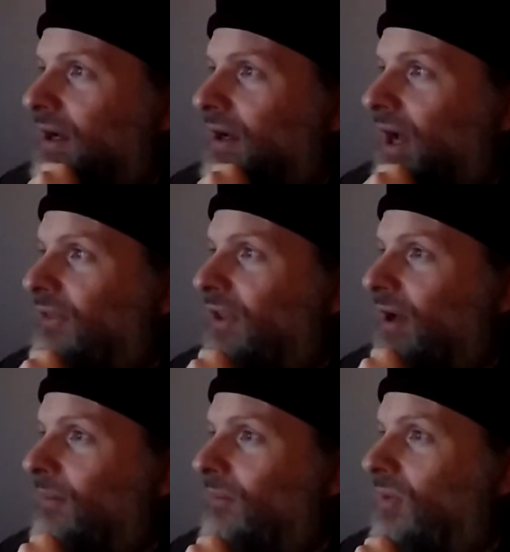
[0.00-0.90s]
got
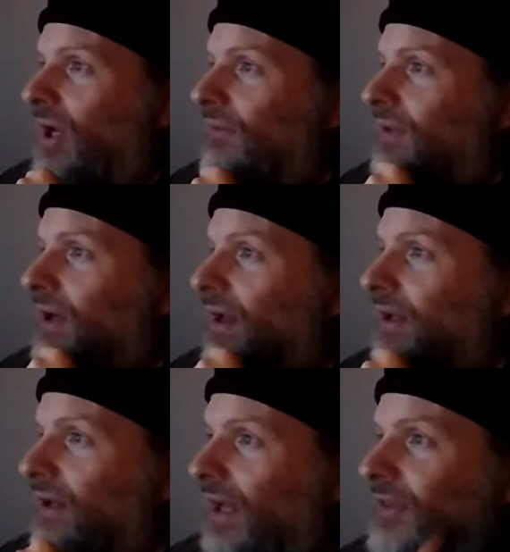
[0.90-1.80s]
them
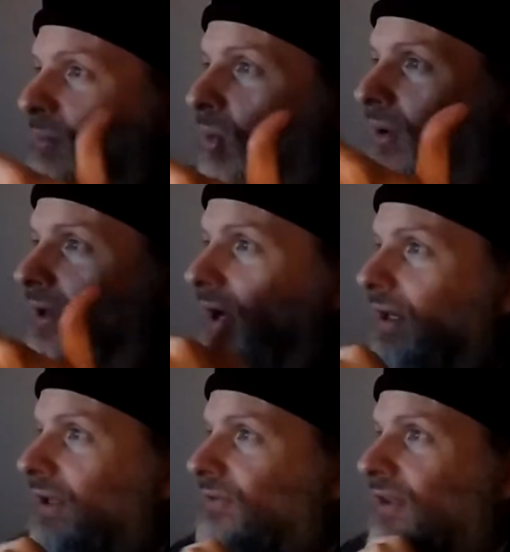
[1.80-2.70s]
more of the
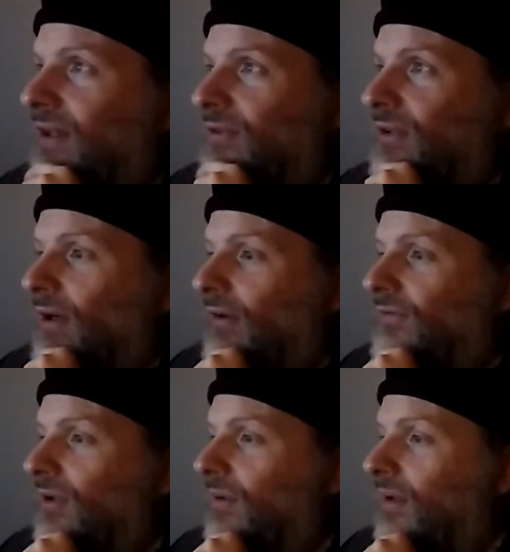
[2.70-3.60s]
audience they
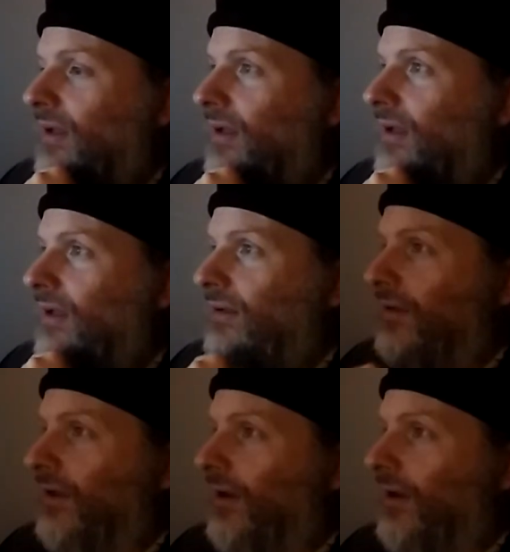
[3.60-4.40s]
deserved, and